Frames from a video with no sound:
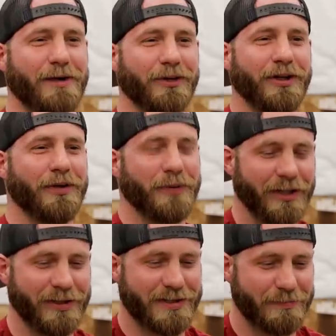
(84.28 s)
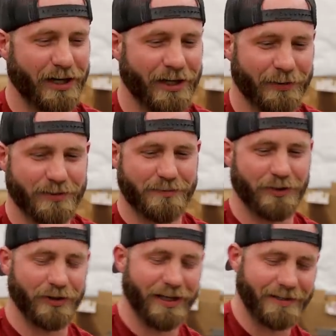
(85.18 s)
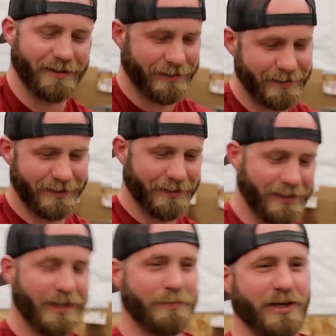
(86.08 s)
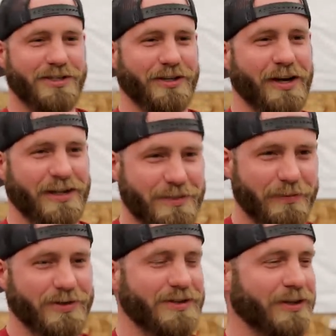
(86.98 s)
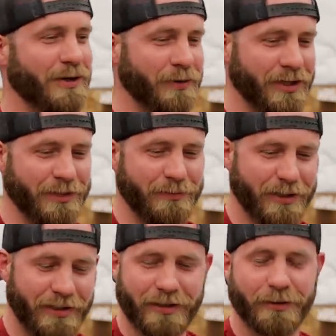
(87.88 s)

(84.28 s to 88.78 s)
not really a wheeling spot. It no. was more like a place you're not supposed to go wheeling. But you